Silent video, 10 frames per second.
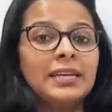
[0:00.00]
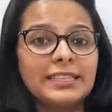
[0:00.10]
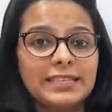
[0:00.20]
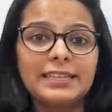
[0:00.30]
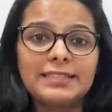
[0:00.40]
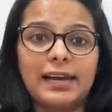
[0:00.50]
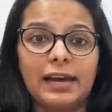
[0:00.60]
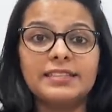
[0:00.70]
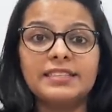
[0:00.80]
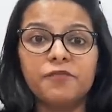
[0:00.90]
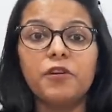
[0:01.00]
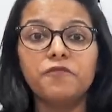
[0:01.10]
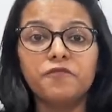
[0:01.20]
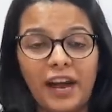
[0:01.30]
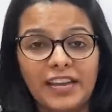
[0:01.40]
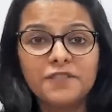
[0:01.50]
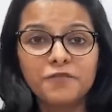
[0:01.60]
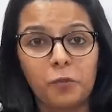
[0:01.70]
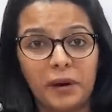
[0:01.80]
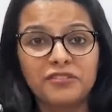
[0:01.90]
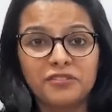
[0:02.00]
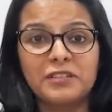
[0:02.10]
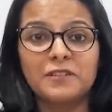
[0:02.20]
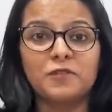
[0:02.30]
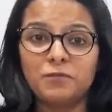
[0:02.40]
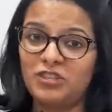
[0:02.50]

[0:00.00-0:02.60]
Yes guys, there were five questions from